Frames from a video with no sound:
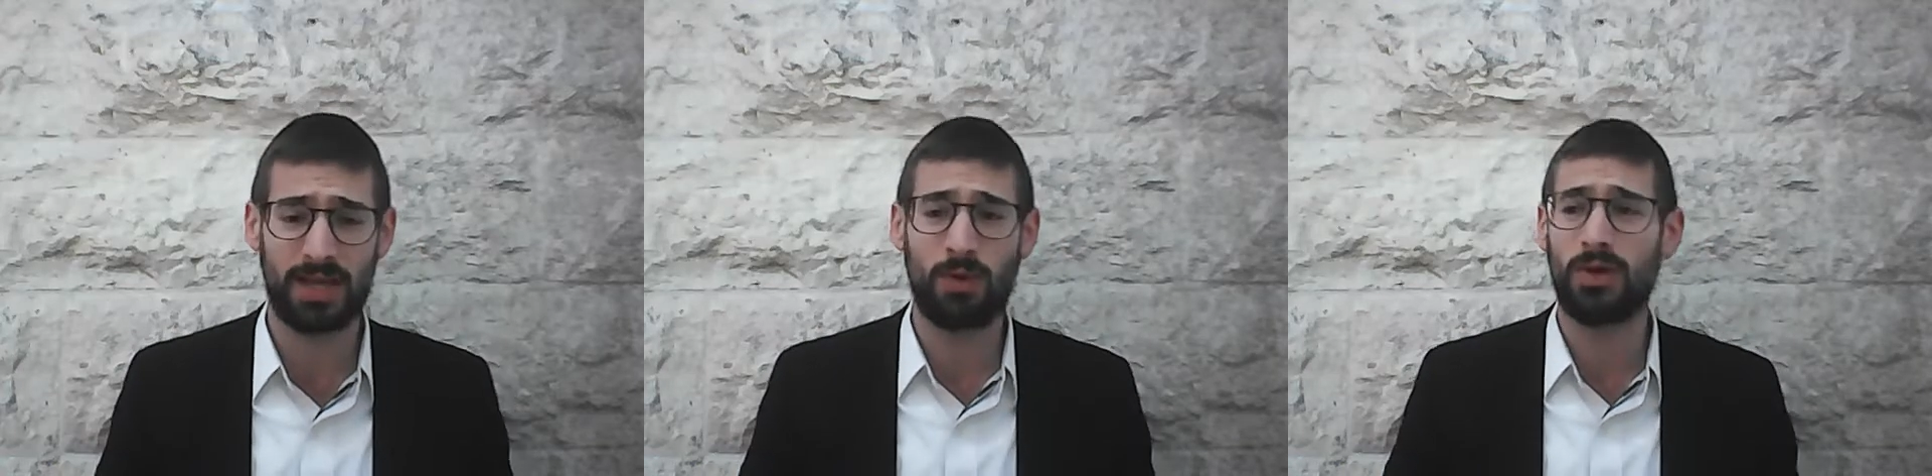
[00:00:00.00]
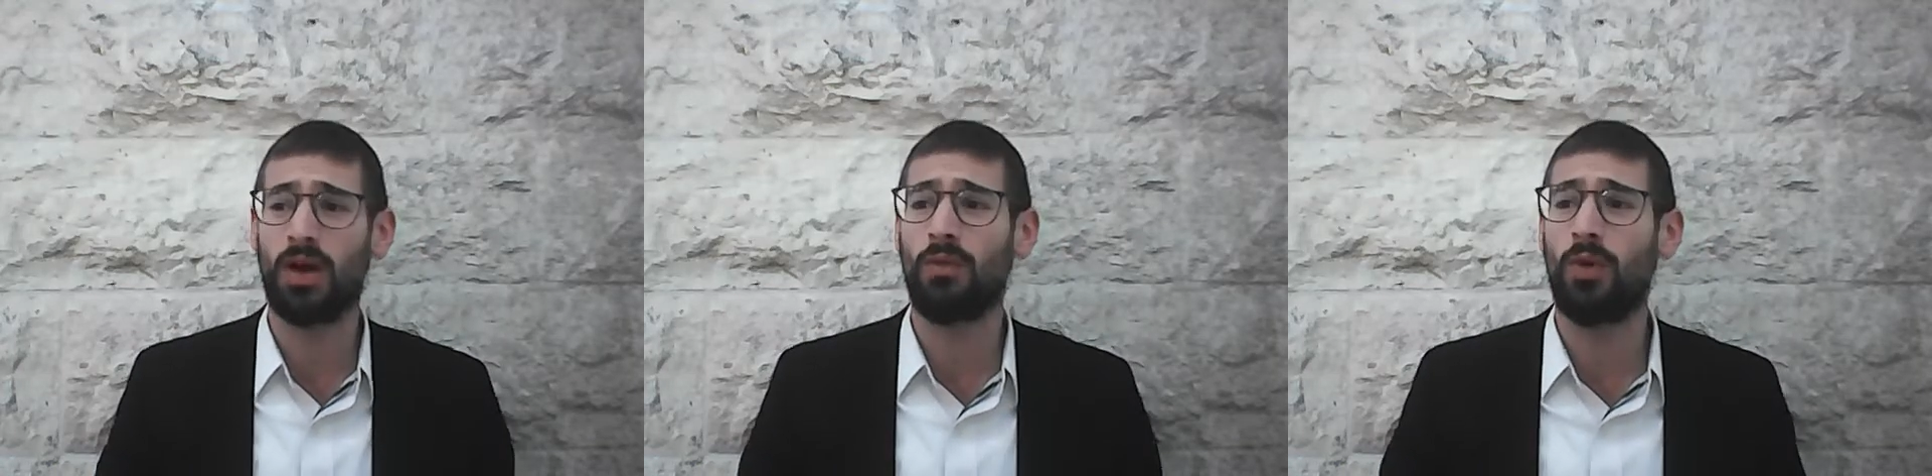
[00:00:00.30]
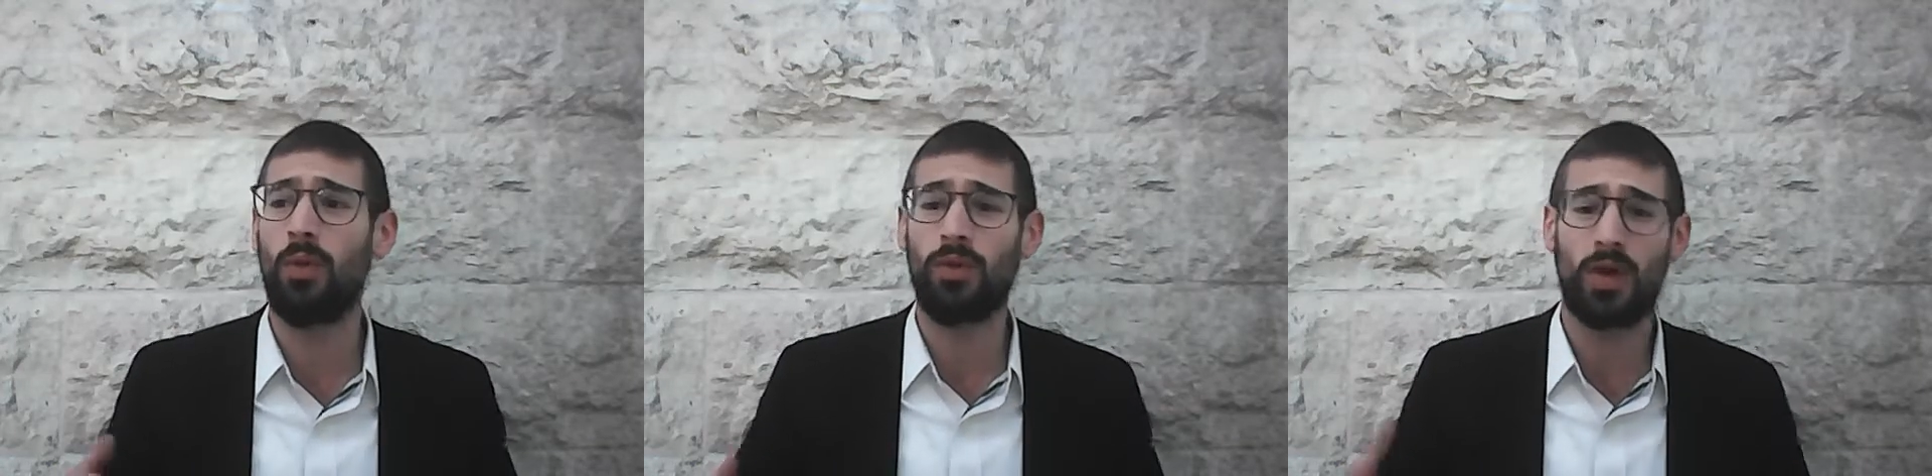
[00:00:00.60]
What
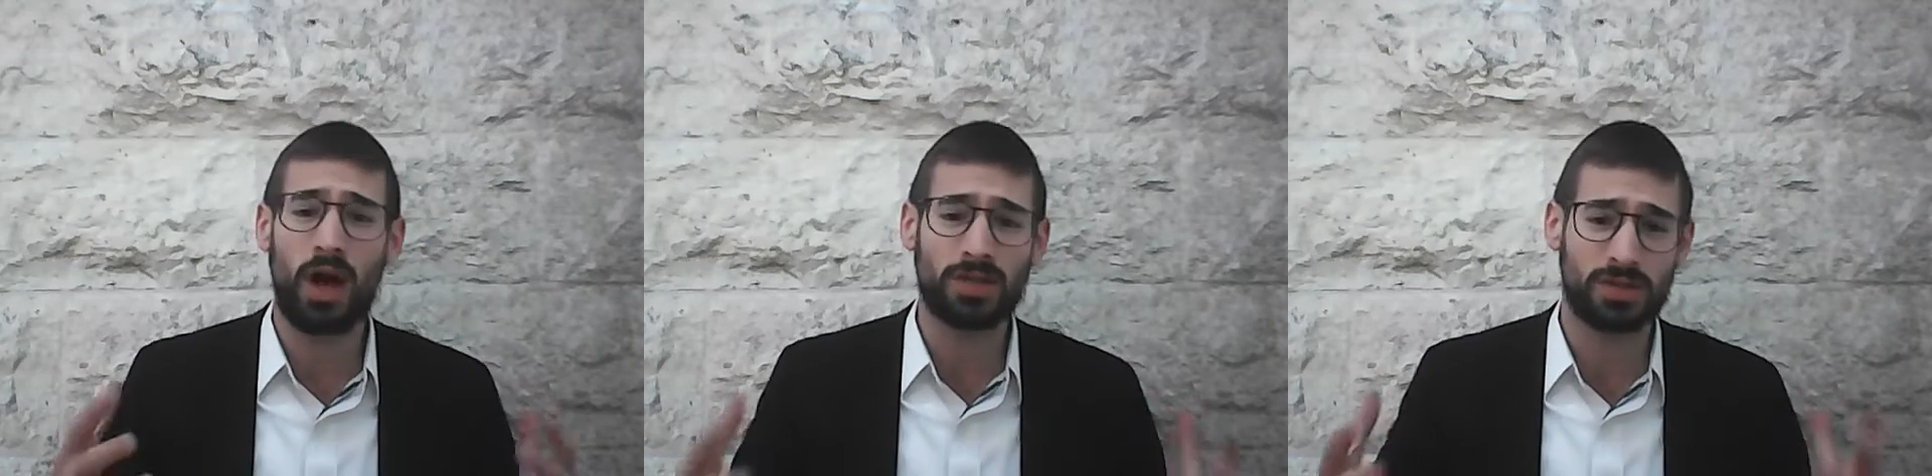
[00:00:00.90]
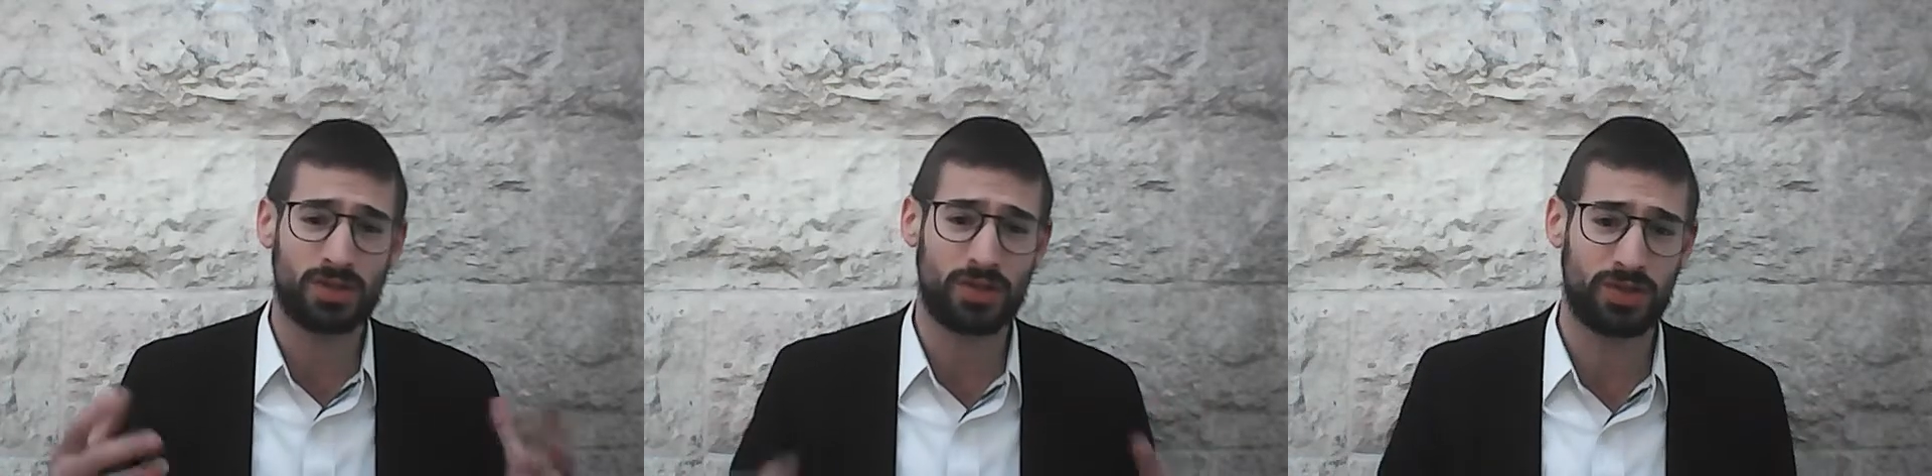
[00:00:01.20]
were you asked in such a